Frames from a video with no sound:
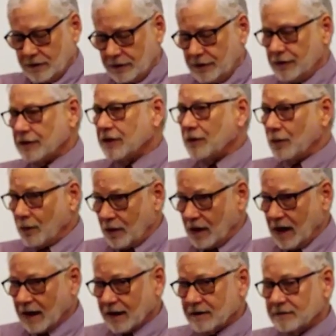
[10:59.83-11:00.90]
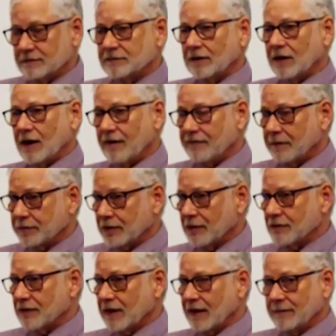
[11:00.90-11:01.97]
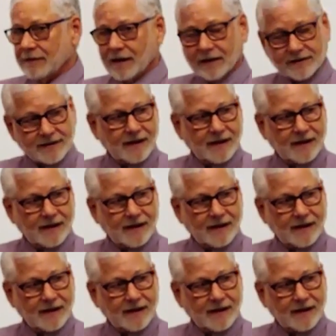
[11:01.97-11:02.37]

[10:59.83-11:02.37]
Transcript: You can walk off a program and